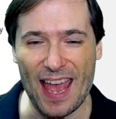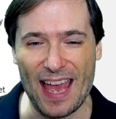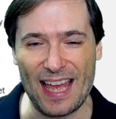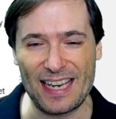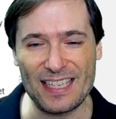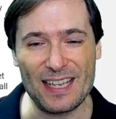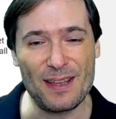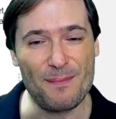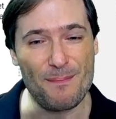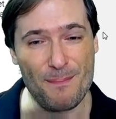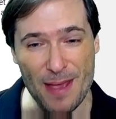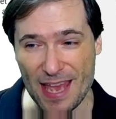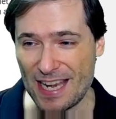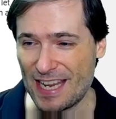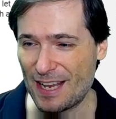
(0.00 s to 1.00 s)
And
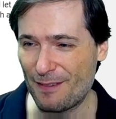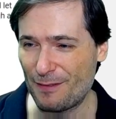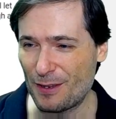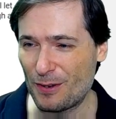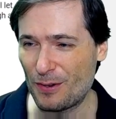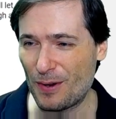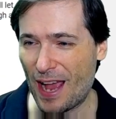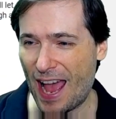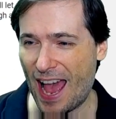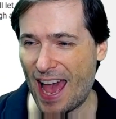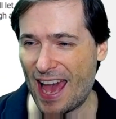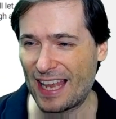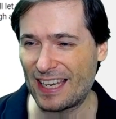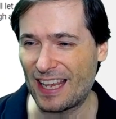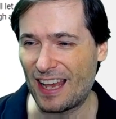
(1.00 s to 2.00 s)
many of you
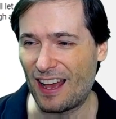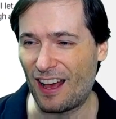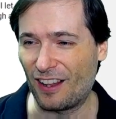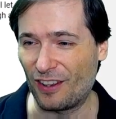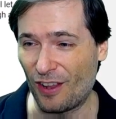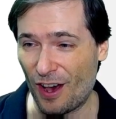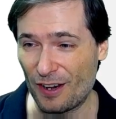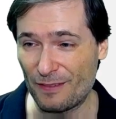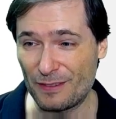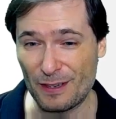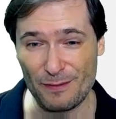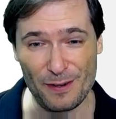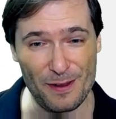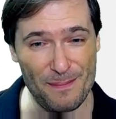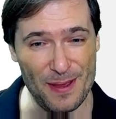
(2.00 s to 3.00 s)
had a lot of
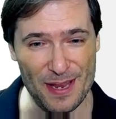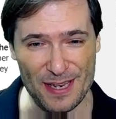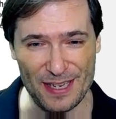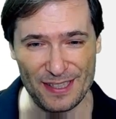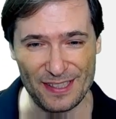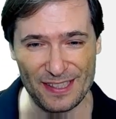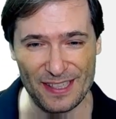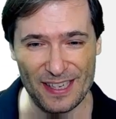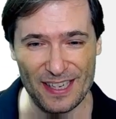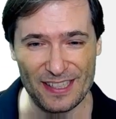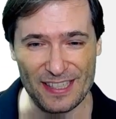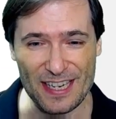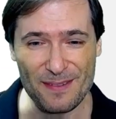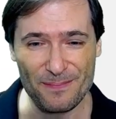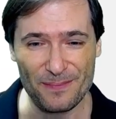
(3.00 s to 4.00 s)
different opinions.
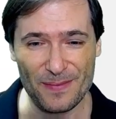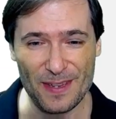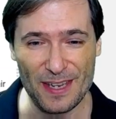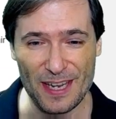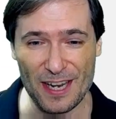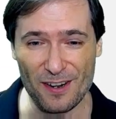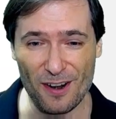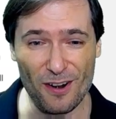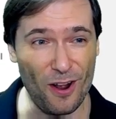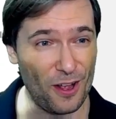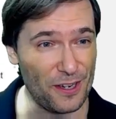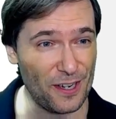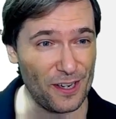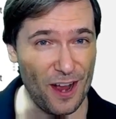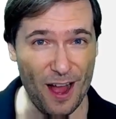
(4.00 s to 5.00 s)
See, here are
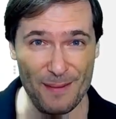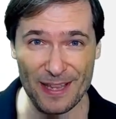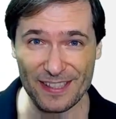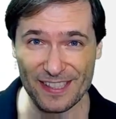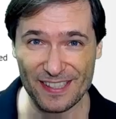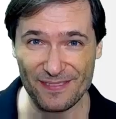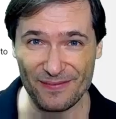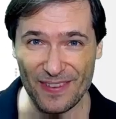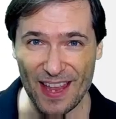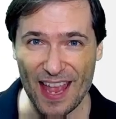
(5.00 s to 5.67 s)
all your comments.